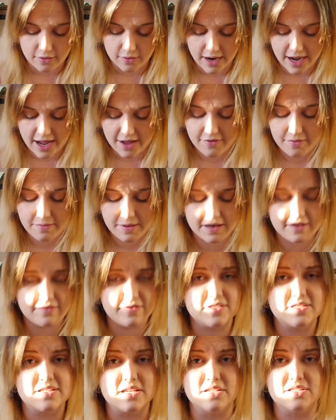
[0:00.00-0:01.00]
Oh, I have a bit
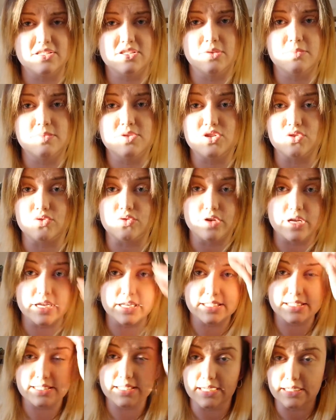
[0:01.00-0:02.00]
of a sob
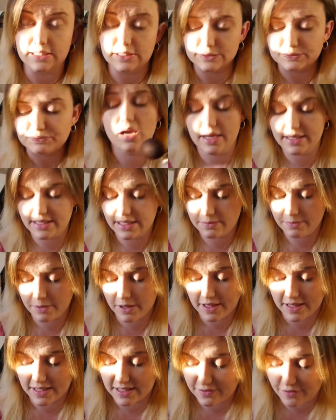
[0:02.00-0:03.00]
story to tell. I did
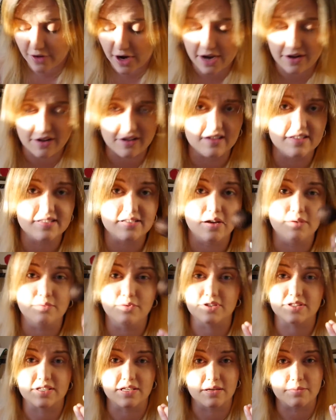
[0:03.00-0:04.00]
buy this fragrance. I
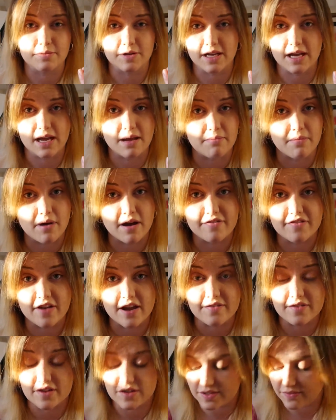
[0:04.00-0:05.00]
was going to put it in my
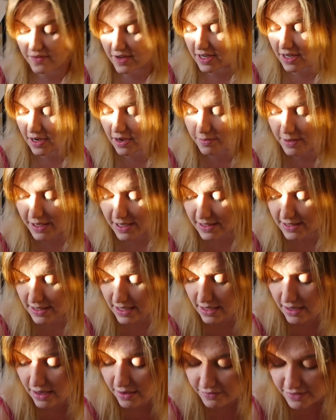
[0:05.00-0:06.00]
favourites video because
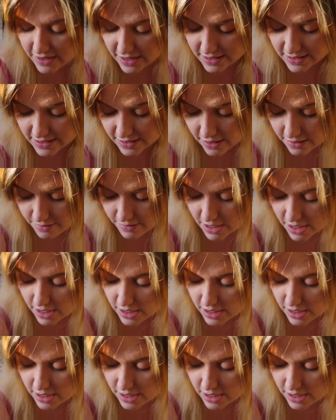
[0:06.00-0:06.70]
I loved it so